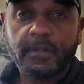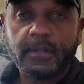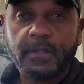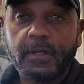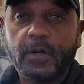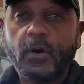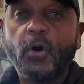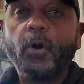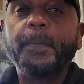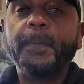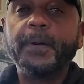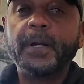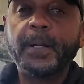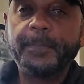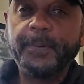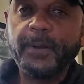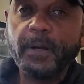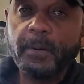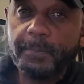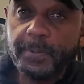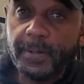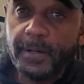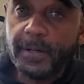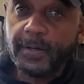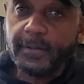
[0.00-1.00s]
Open up your
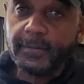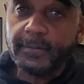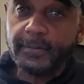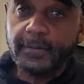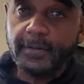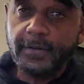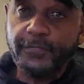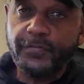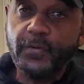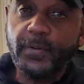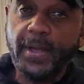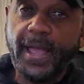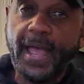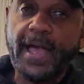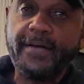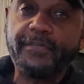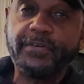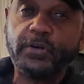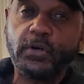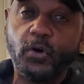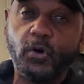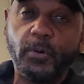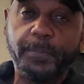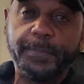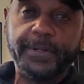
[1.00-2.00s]
book if you
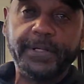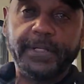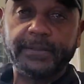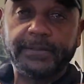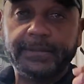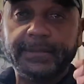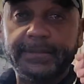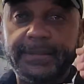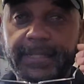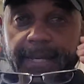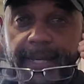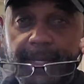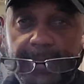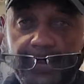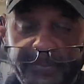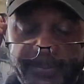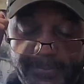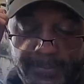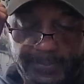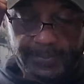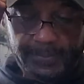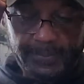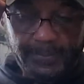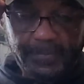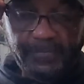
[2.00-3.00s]
haven't opened it today,
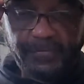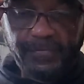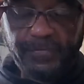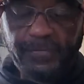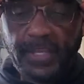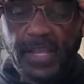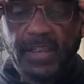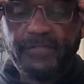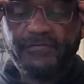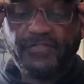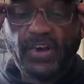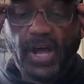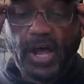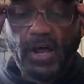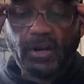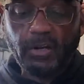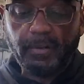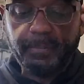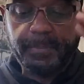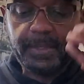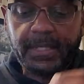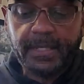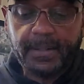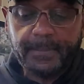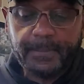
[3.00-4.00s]
and follow me.